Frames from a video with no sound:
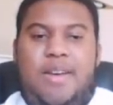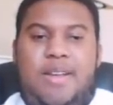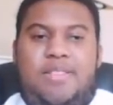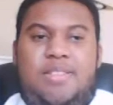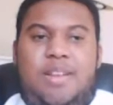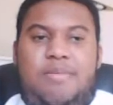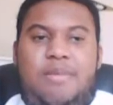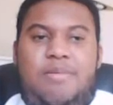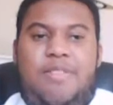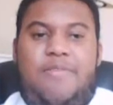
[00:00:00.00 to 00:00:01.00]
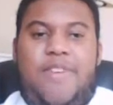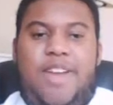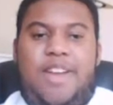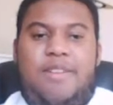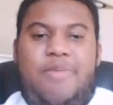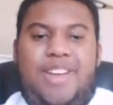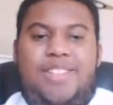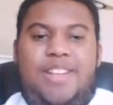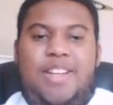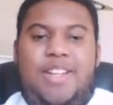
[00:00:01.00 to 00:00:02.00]
as a WWE fan,
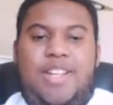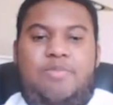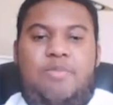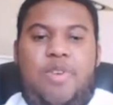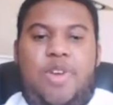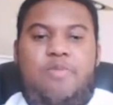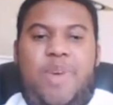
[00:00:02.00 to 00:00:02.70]
basically at this point,